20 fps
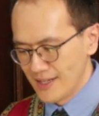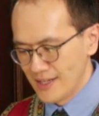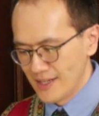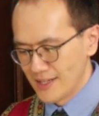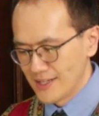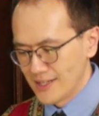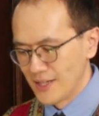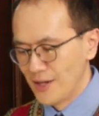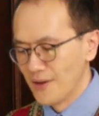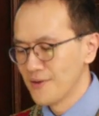
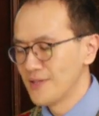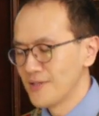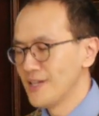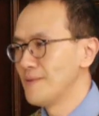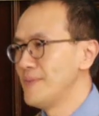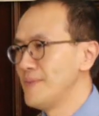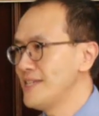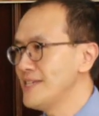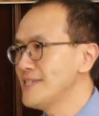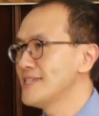So the
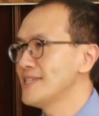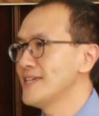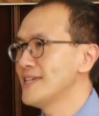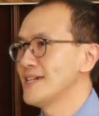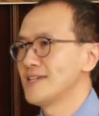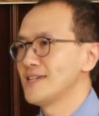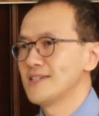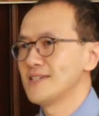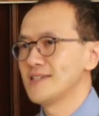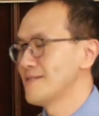
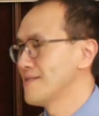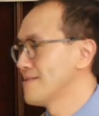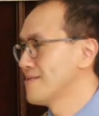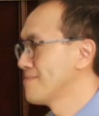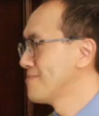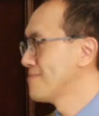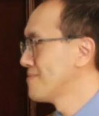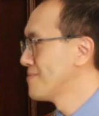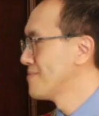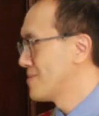minister,
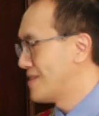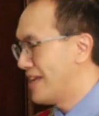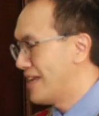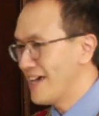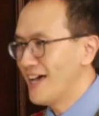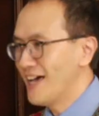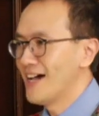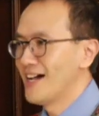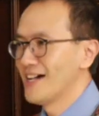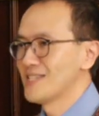like
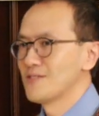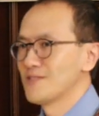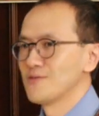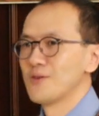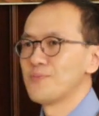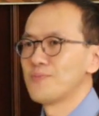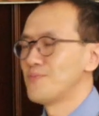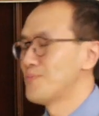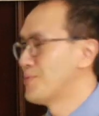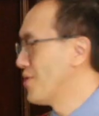us, will
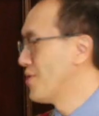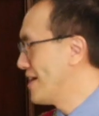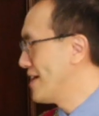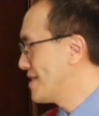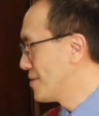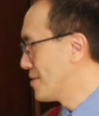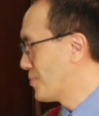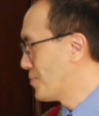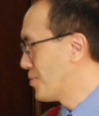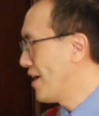bless
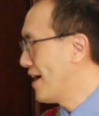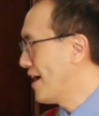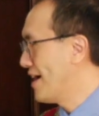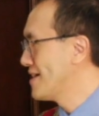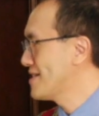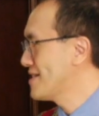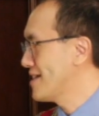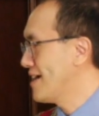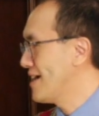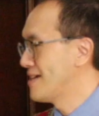the
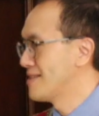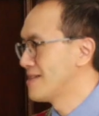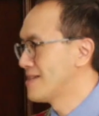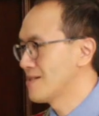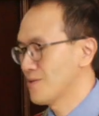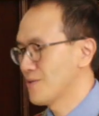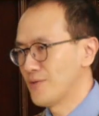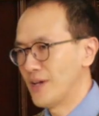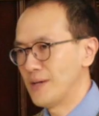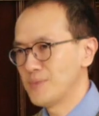bread and the
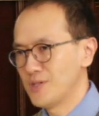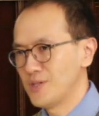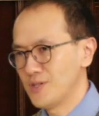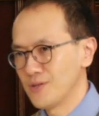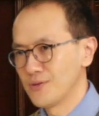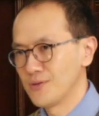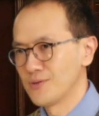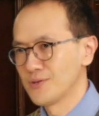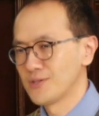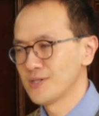grape
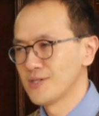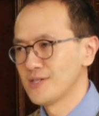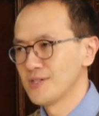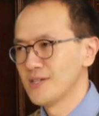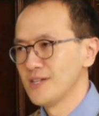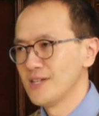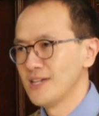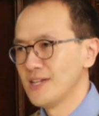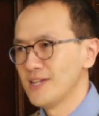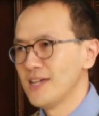juice,
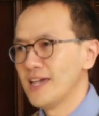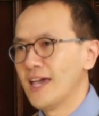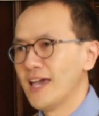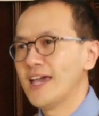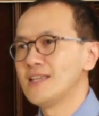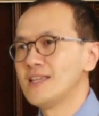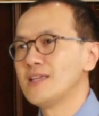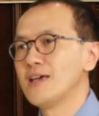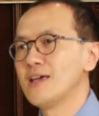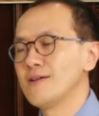
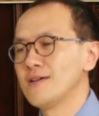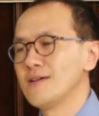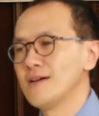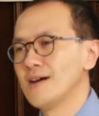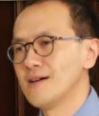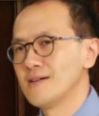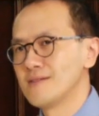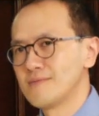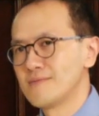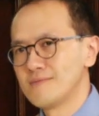and
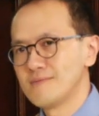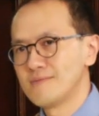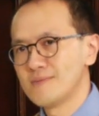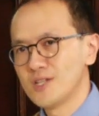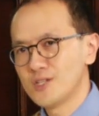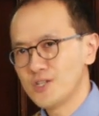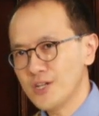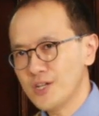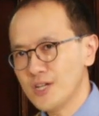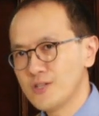the
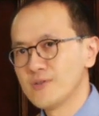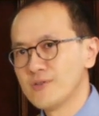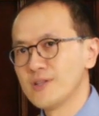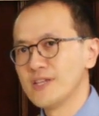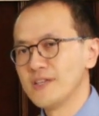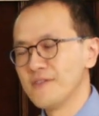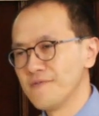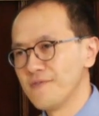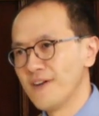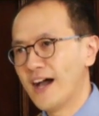church will
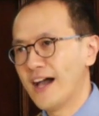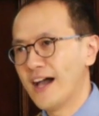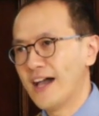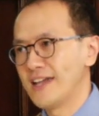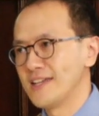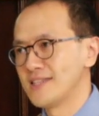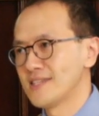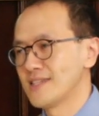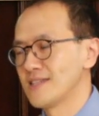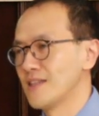
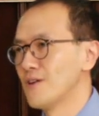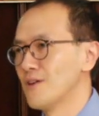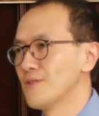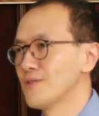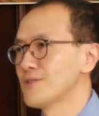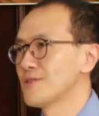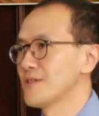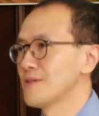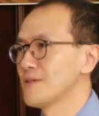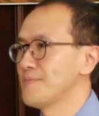invite
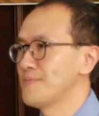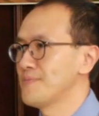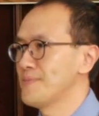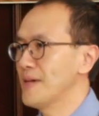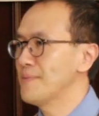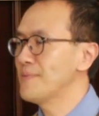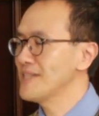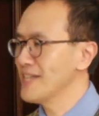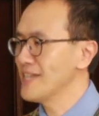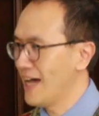those
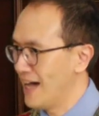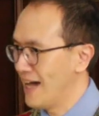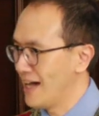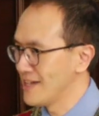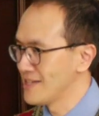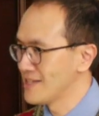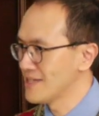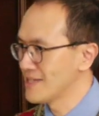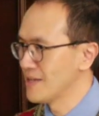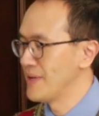
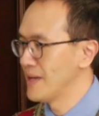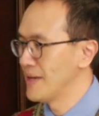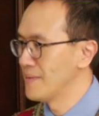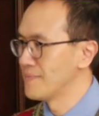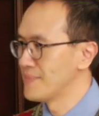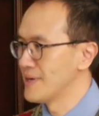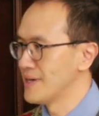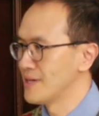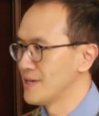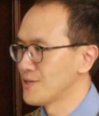baptized
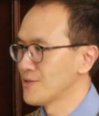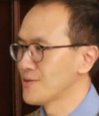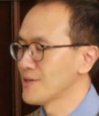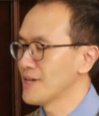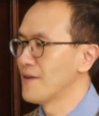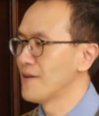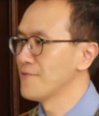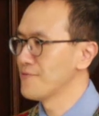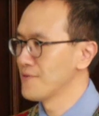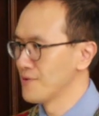member to
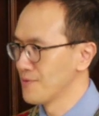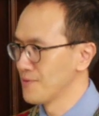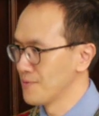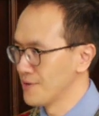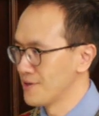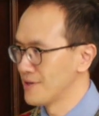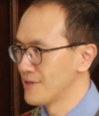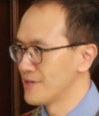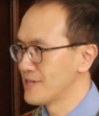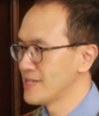come
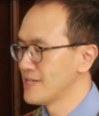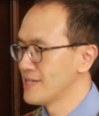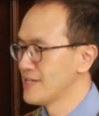forward.